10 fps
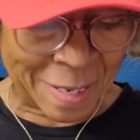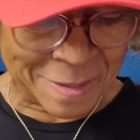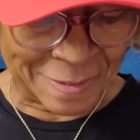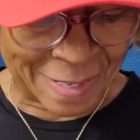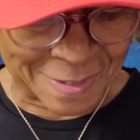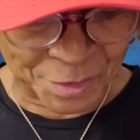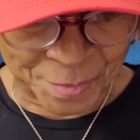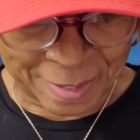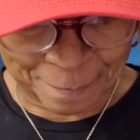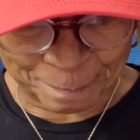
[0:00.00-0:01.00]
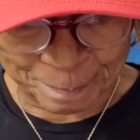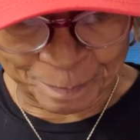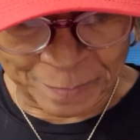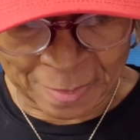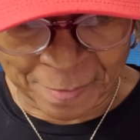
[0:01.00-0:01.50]
your lingerie.
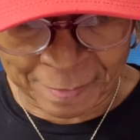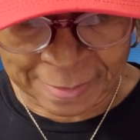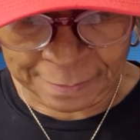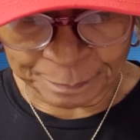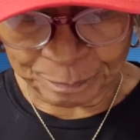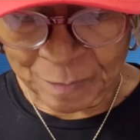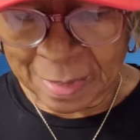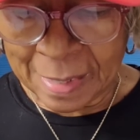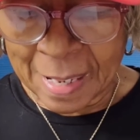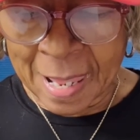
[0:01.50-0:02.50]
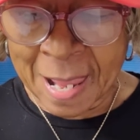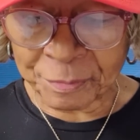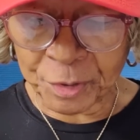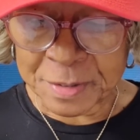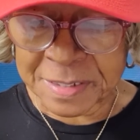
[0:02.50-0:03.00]
All right?
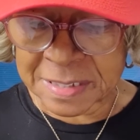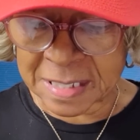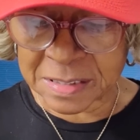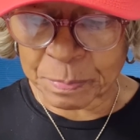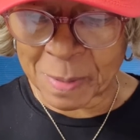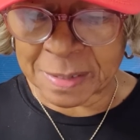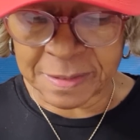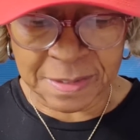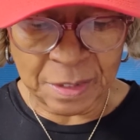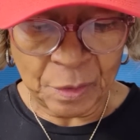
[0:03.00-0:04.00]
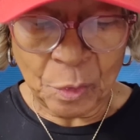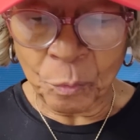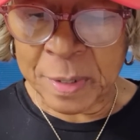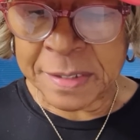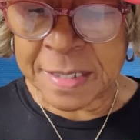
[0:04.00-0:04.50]
After 6 months,
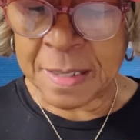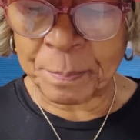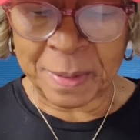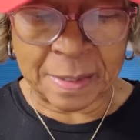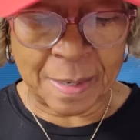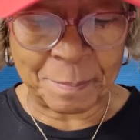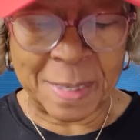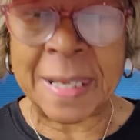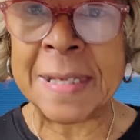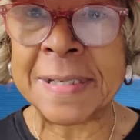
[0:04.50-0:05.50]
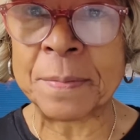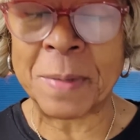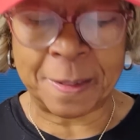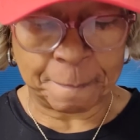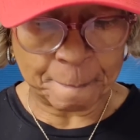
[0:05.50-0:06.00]
we did become
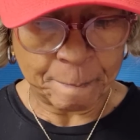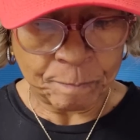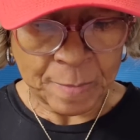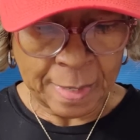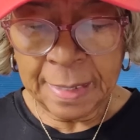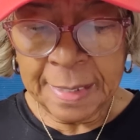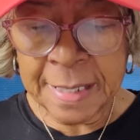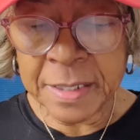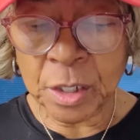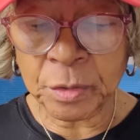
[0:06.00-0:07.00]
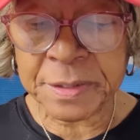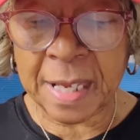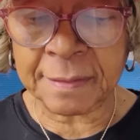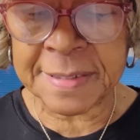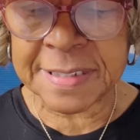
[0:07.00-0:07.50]
intimate. He knows
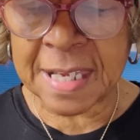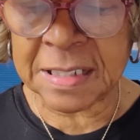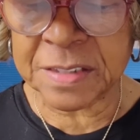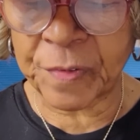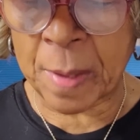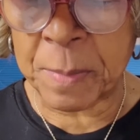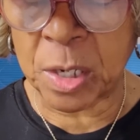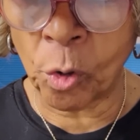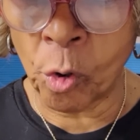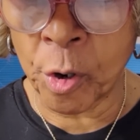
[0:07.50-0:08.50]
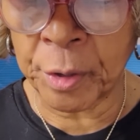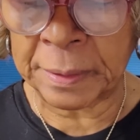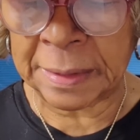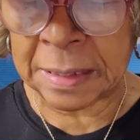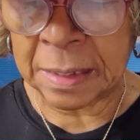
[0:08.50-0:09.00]
how to satisfy me
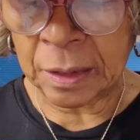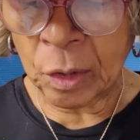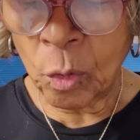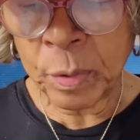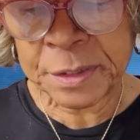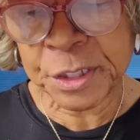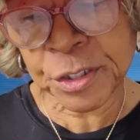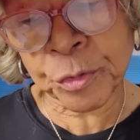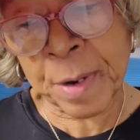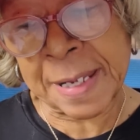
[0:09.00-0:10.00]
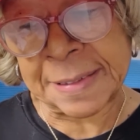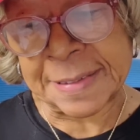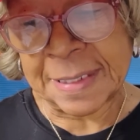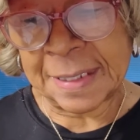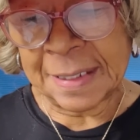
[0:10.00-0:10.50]
orally, which is
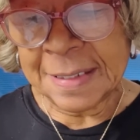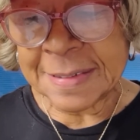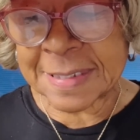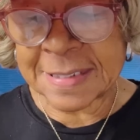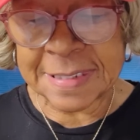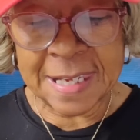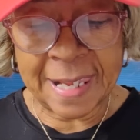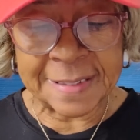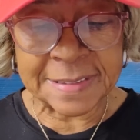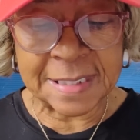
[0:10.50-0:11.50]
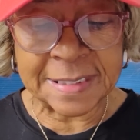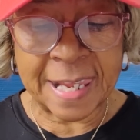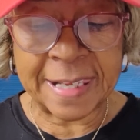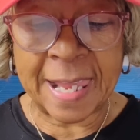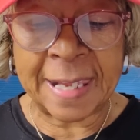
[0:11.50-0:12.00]
great, since he has to
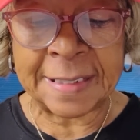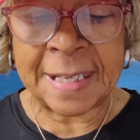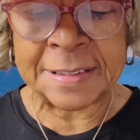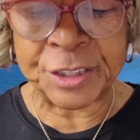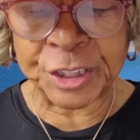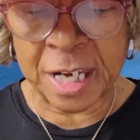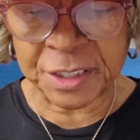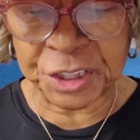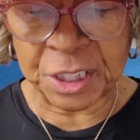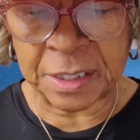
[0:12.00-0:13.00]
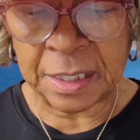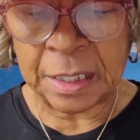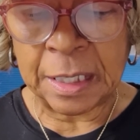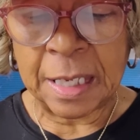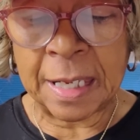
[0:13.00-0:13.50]
take an injection
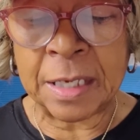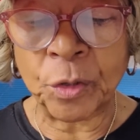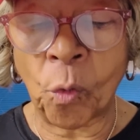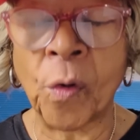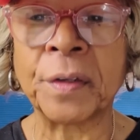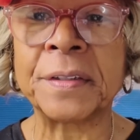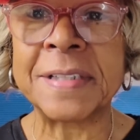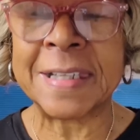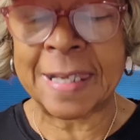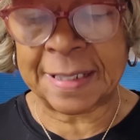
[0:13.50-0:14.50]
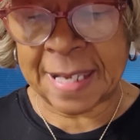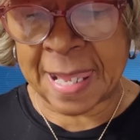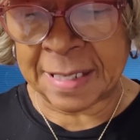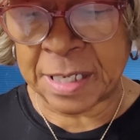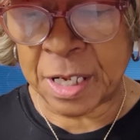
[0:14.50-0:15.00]
in order to get
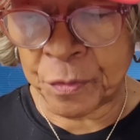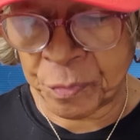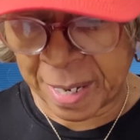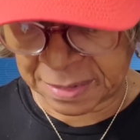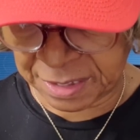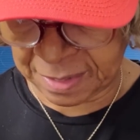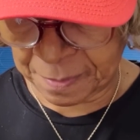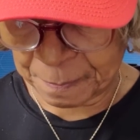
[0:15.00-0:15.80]
an erection.